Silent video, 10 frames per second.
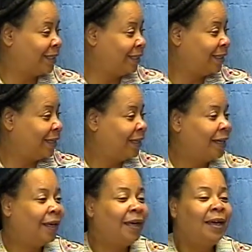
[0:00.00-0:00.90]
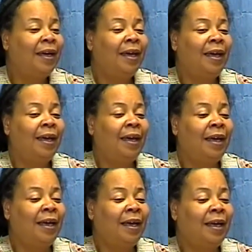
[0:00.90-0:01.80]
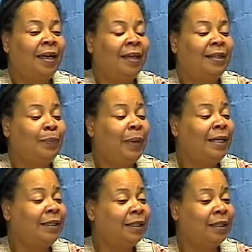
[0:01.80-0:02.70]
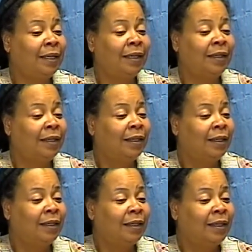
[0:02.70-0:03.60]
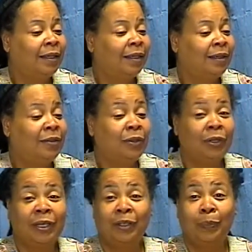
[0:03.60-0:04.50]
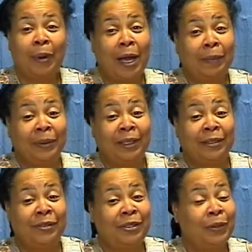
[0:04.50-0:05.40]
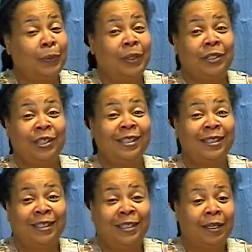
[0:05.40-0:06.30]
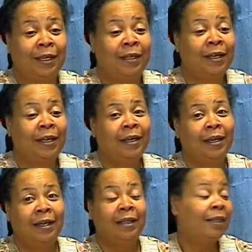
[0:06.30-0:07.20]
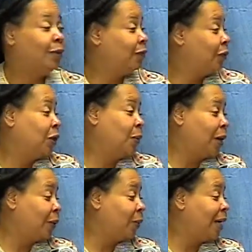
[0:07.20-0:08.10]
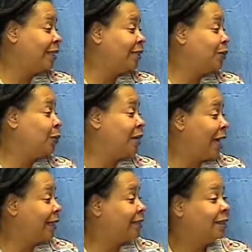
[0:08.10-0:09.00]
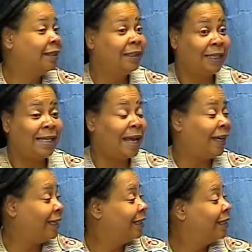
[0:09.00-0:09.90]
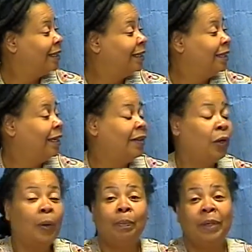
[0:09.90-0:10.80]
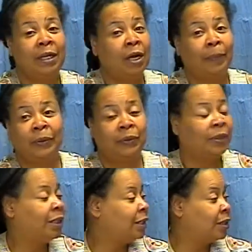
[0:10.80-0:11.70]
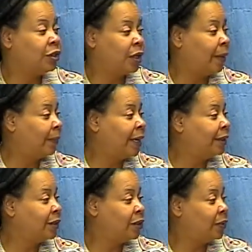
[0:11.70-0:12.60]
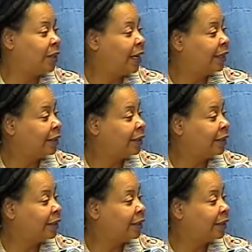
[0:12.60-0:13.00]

Mm-hmm. And basically, you look in the Bible and you see what Jesus did, and then you figure out a way to do that today. And there are many opportunities in Champaign to do that.